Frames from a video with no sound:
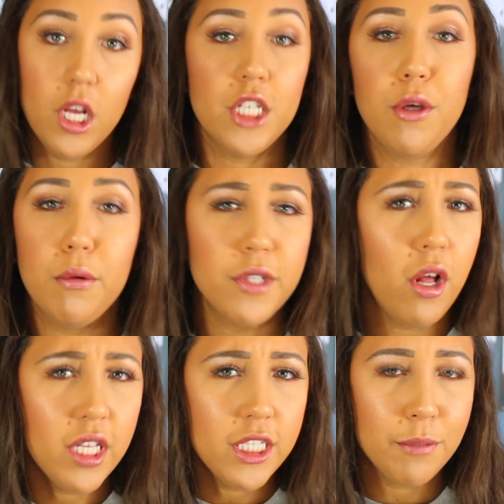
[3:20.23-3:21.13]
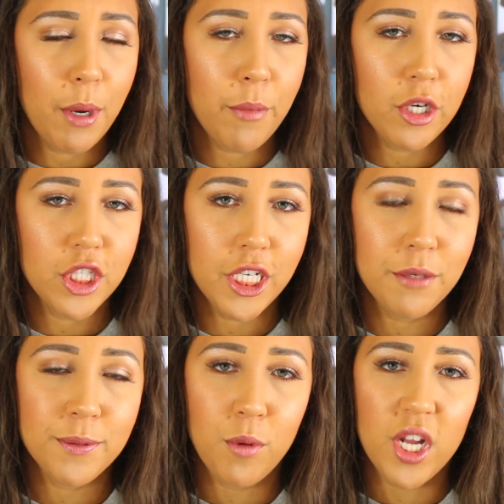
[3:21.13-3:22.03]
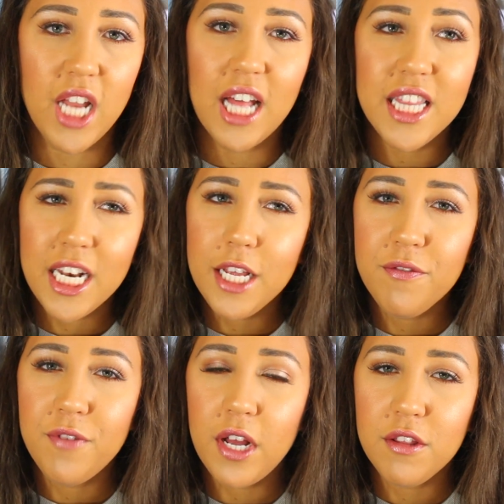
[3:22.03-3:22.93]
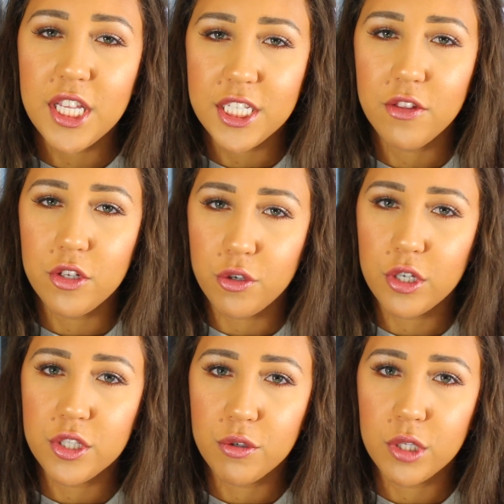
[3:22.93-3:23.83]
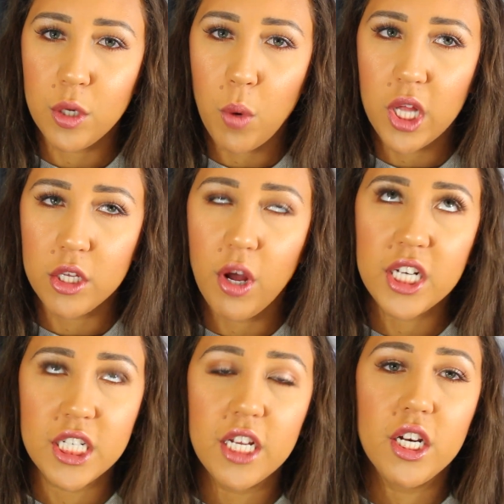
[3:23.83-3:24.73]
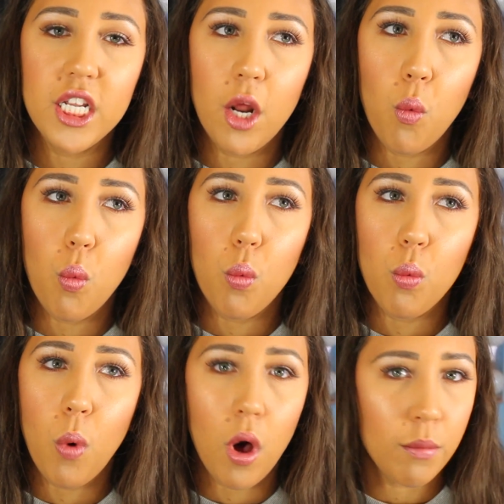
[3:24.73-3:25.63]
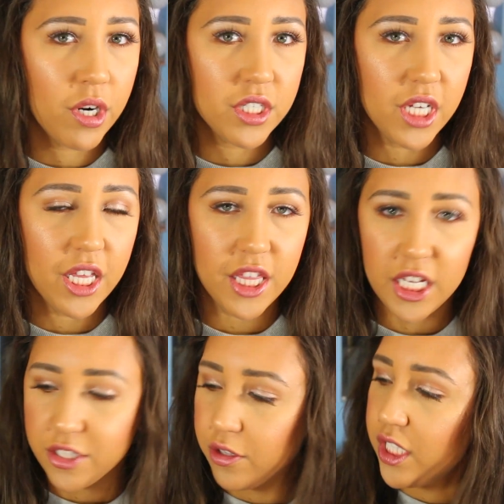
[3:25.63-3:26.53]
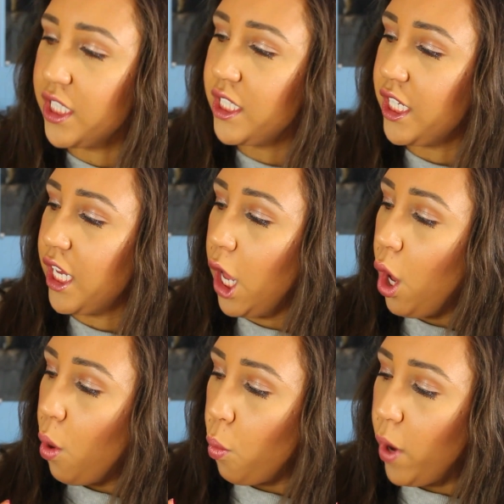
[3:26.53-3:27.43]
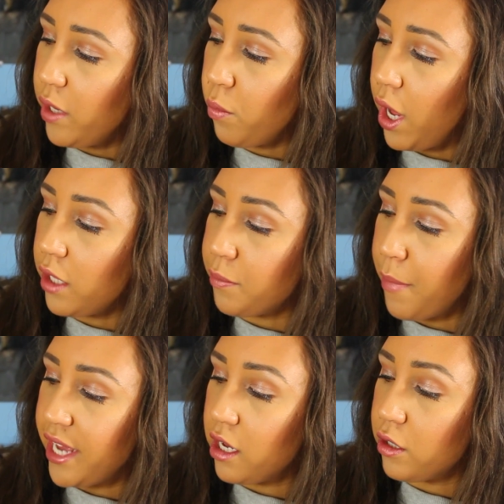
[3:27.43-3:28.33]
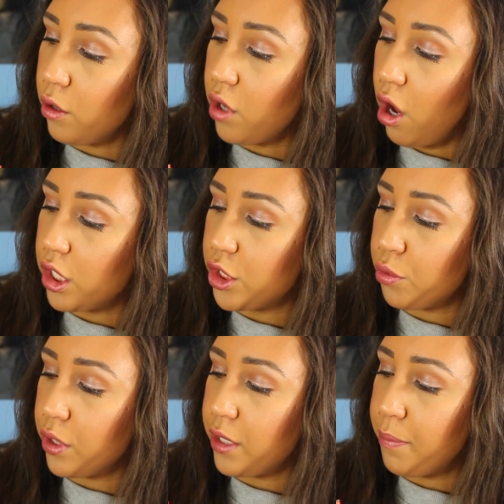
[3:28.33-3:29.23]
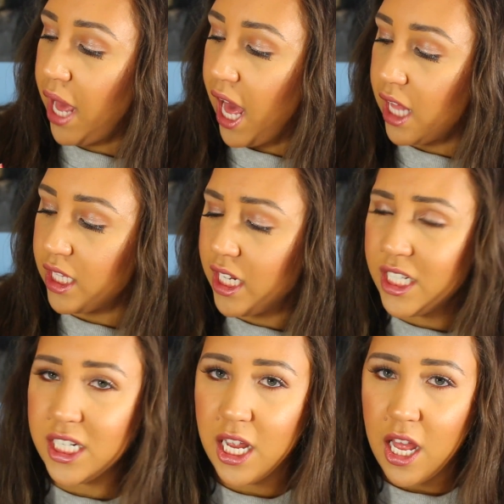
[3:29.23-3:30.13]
So I was all into my Marc Jacobs one, and then I found this at the drugstore a little while ago. Actually, I got it at Walmart, I think. So this is the When Wild Megaglo Contouring Palette.